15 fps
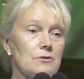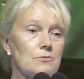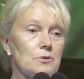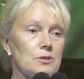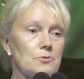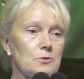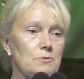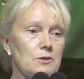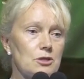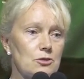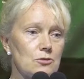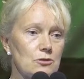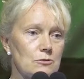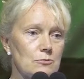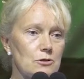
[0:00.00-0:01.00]
which would be
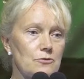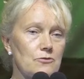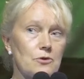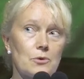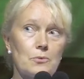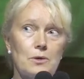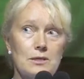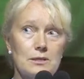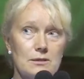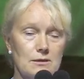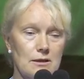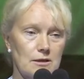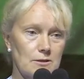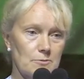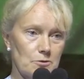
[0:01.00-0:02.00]
suitable for a
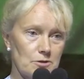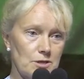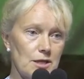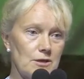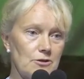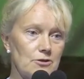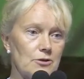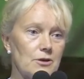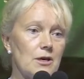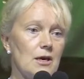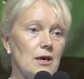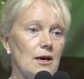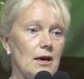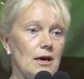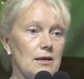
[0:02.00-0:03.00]
one-stage procedure,
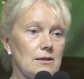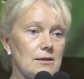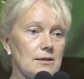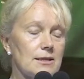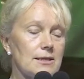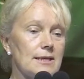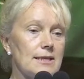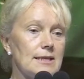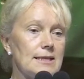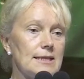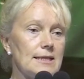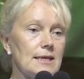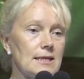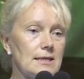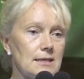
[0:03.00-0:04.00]
and
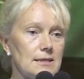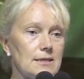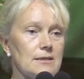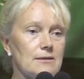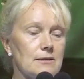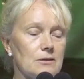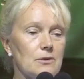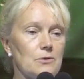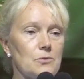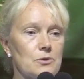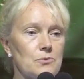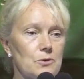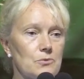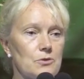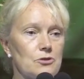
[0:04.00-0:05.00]
the end
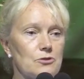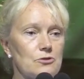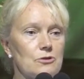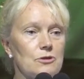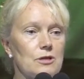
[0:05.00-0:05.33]
what we want to